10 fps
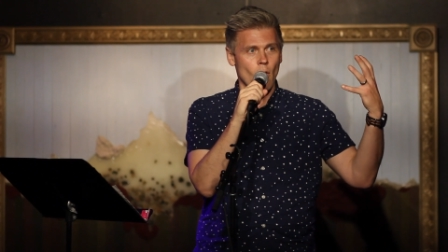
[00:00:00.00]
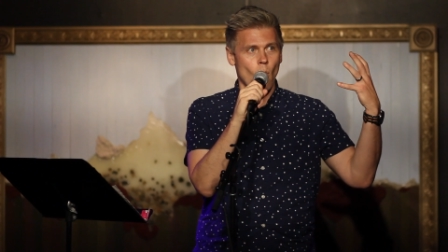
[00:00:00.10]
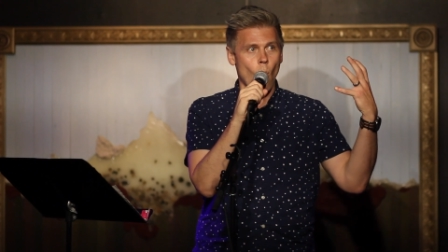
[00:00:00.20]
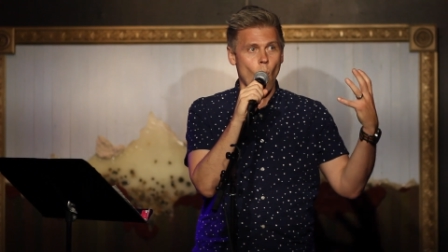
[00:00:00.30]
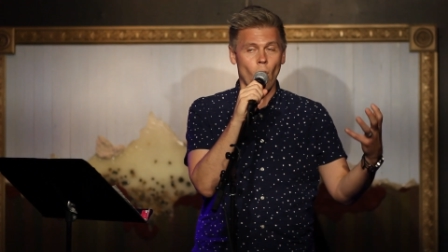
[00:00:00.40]

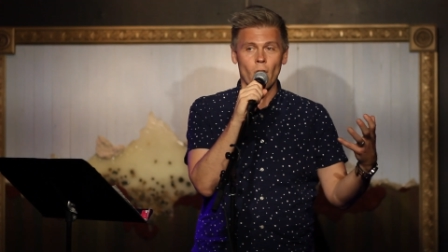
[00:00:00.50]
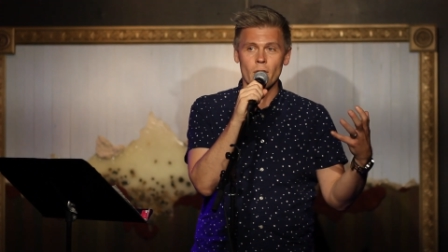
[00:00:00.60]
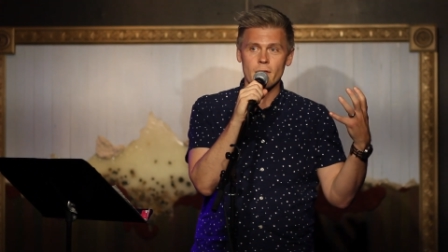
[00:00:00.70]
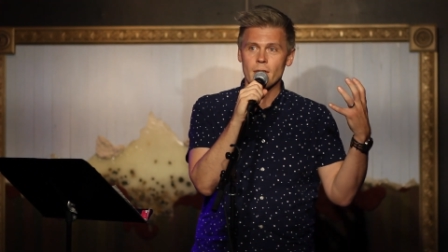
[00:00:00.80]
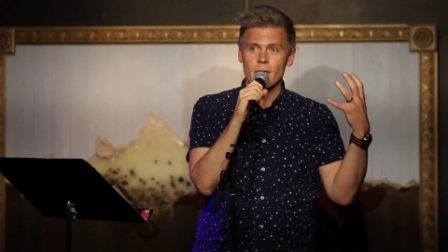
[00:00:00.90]

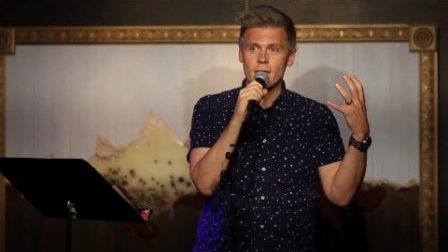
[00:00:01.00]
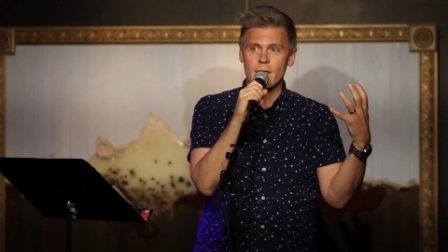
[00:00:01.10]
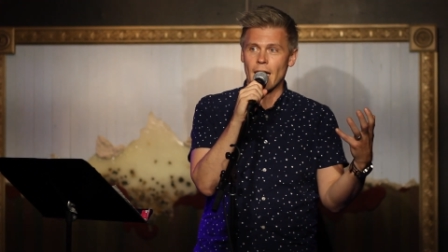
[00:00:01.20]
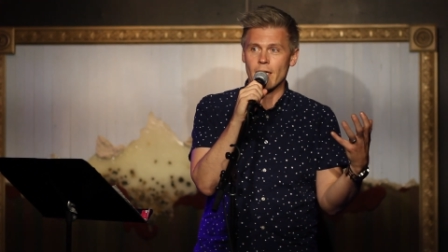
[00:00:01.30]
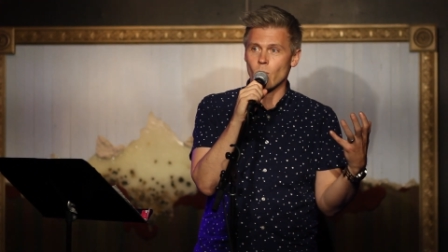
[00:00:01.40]
worst
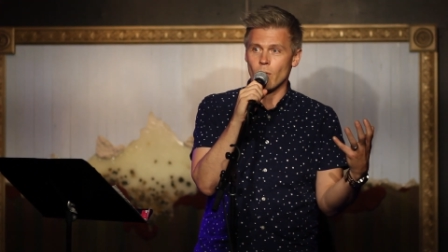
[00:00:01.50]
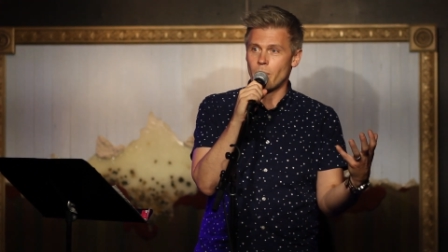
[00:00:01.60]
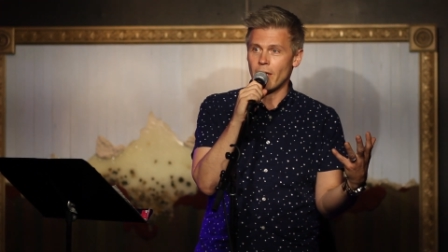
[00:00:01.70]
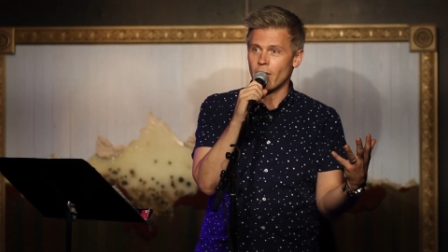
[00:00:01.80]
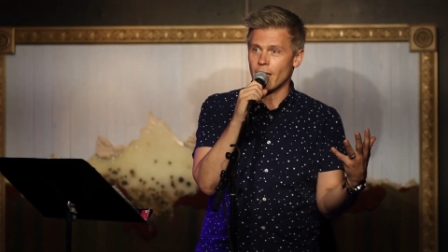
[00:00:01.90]
sexual
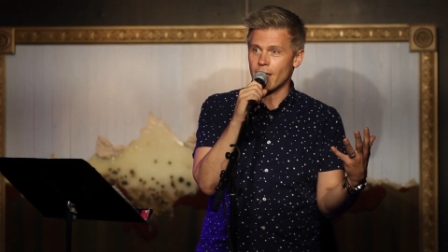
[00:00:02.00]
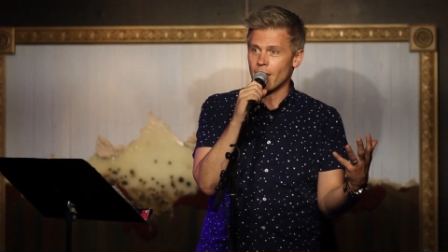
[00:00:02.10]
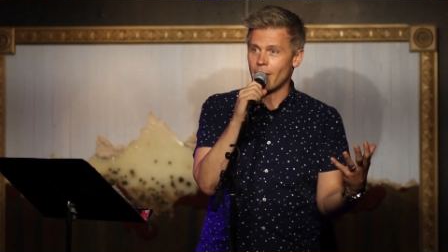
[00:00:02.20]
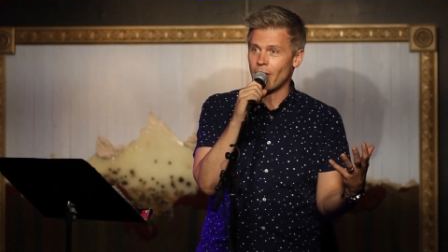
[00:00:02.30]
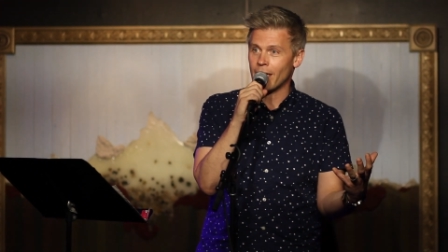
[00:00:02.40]
period in
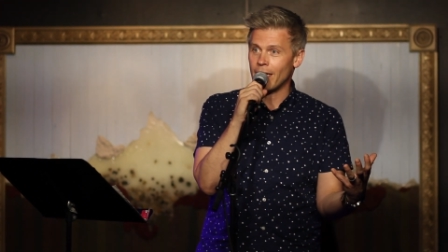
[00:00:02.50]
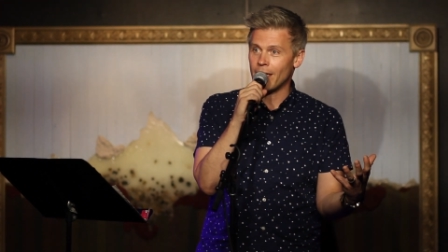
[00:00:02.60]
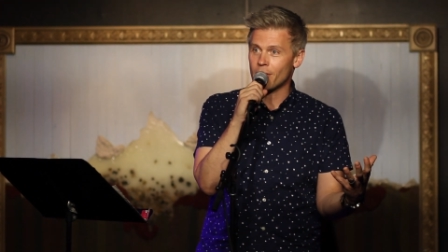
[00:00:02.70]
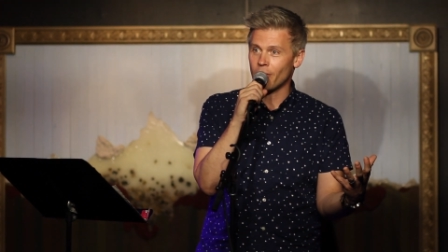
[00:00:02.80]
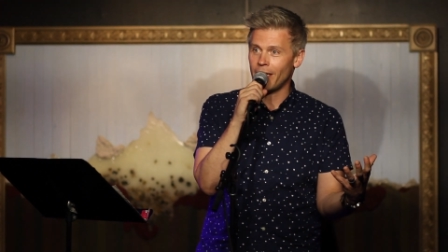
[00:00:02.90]
American
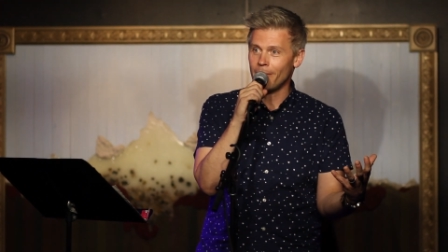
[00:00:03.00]
history.